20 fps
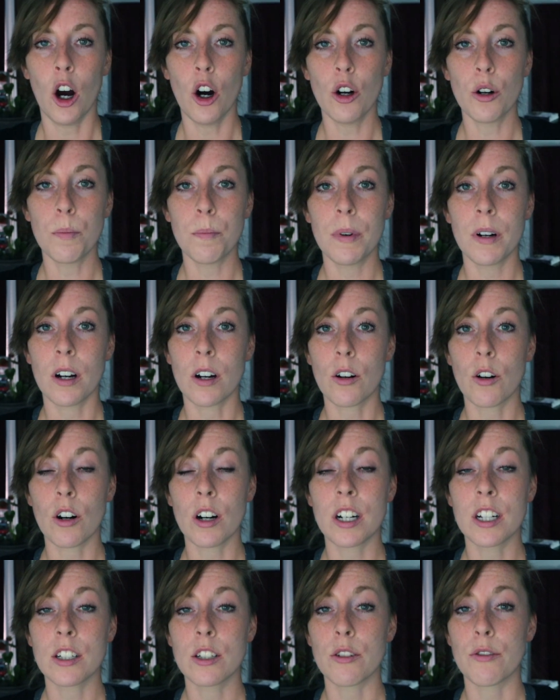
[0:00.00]
Hope,
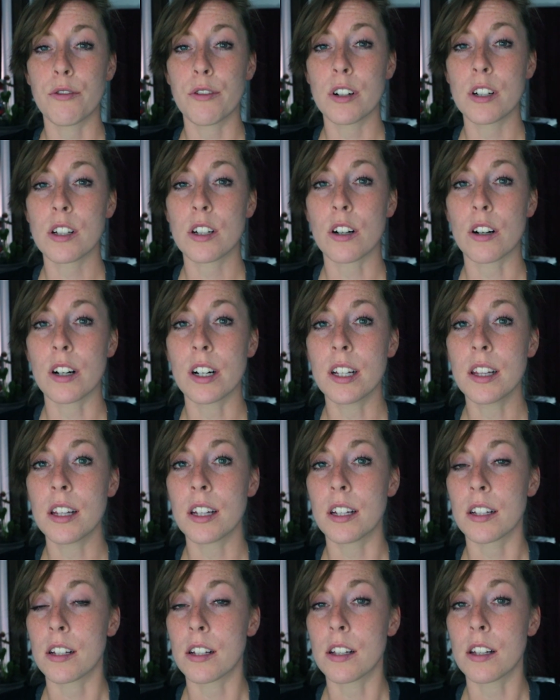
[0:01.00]
according to 1
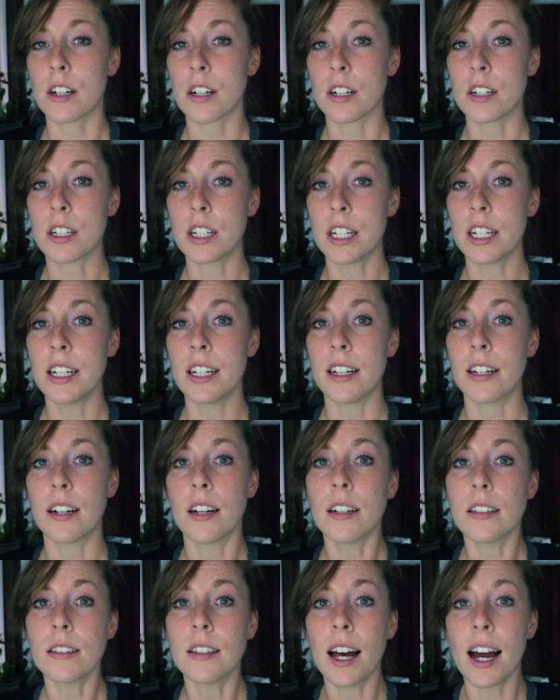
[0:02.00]
Corinthians
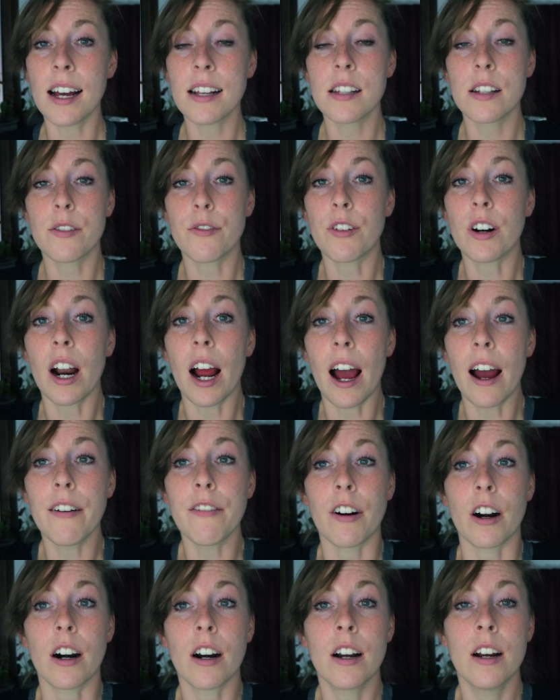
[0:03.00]
13, lasts
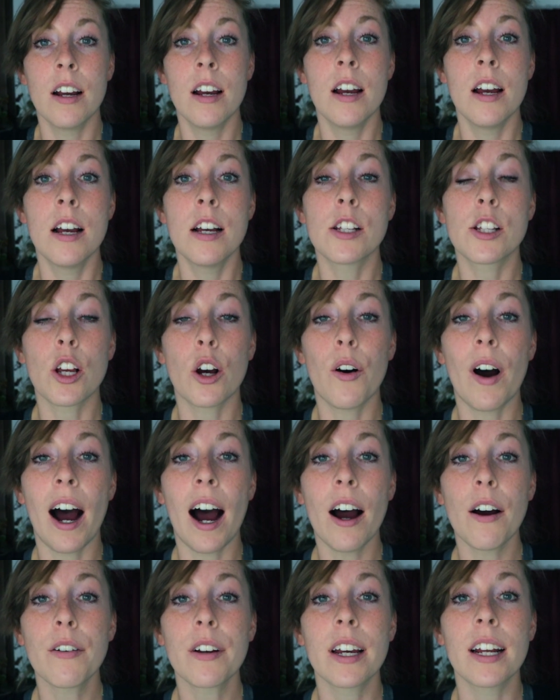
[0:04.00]
forever. So,
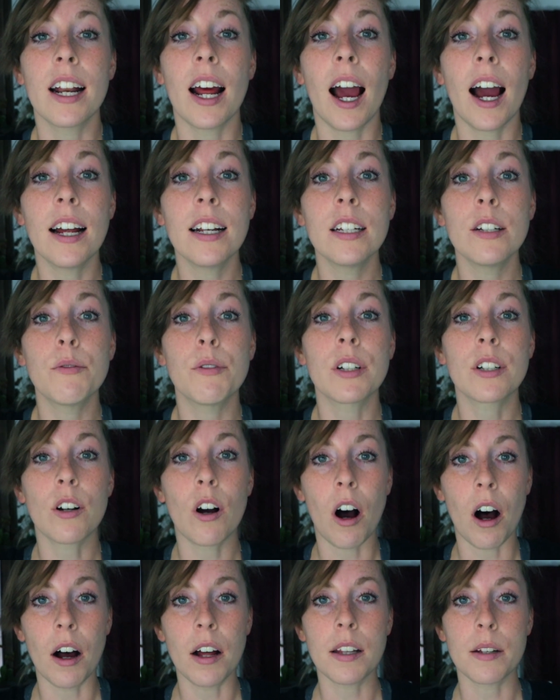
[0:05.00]
how can anyone
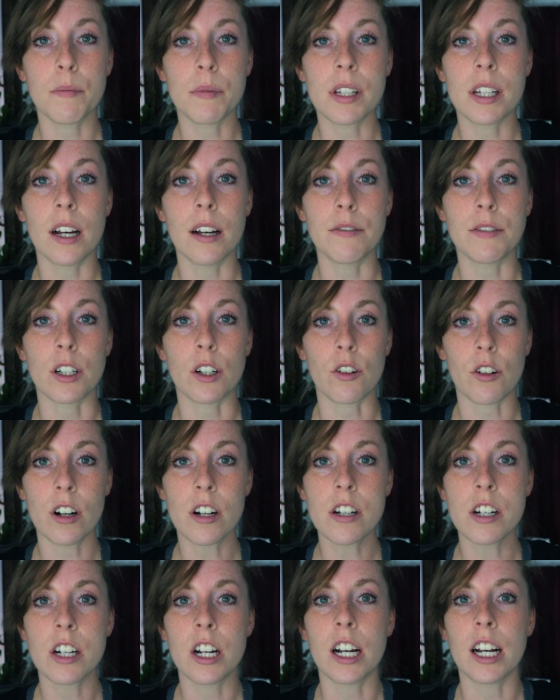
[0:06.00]
call themselves a
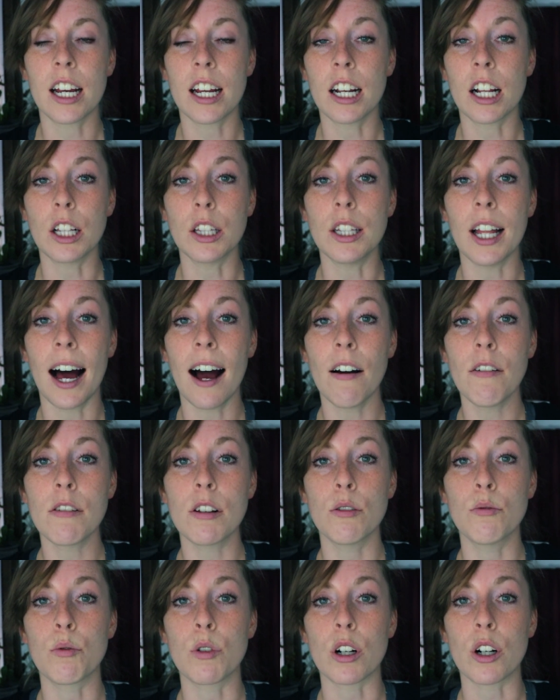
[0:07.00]
Christian and allow
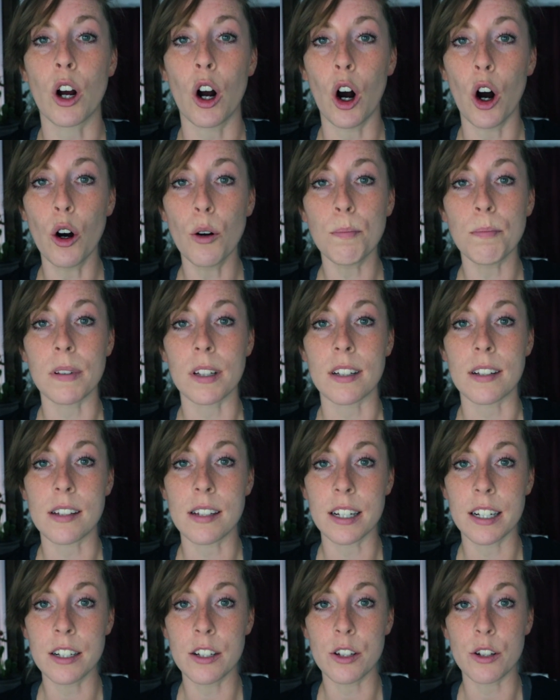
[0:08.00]
the word
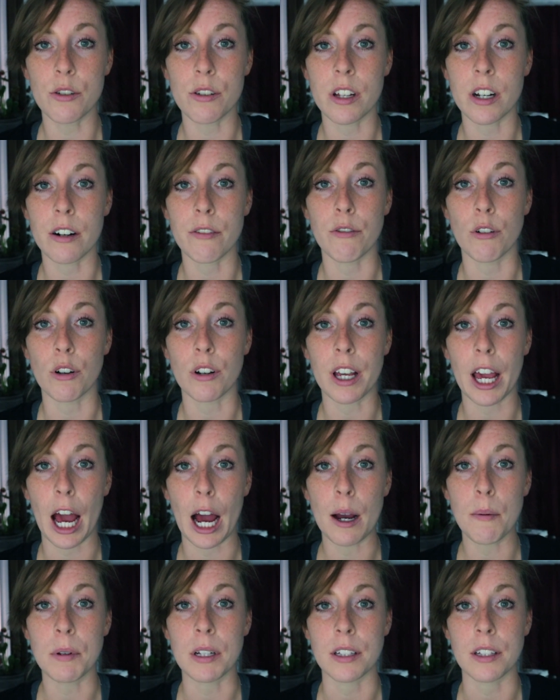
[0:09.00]
hopeless into their
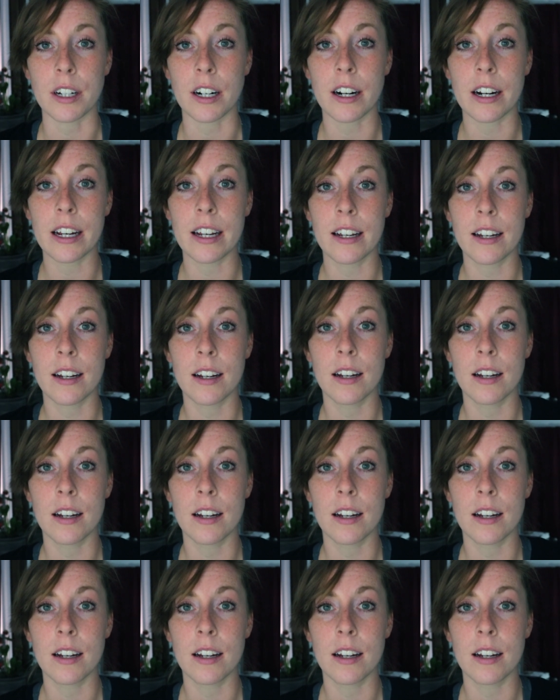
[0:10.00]
vocabulary?